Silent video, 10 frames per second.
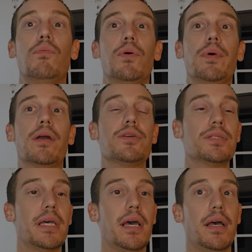When we
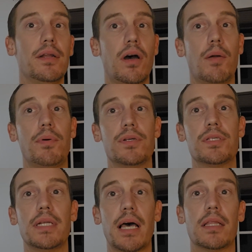understand our
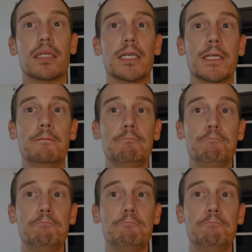personality,